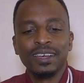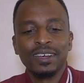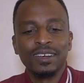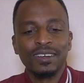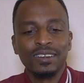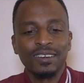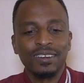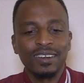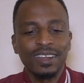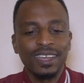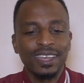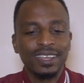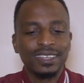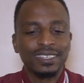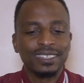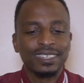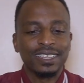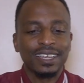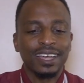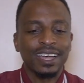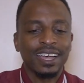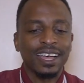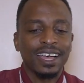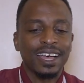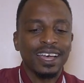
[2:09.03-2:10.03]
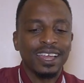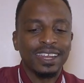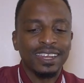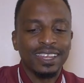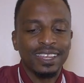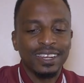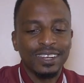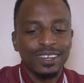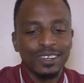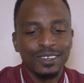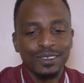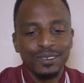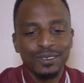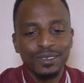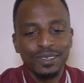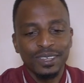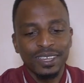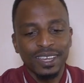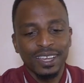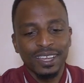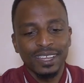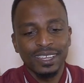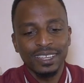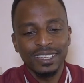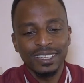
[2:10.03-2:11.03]
All right.
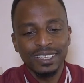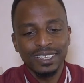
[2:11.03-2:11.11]
Hallelujah.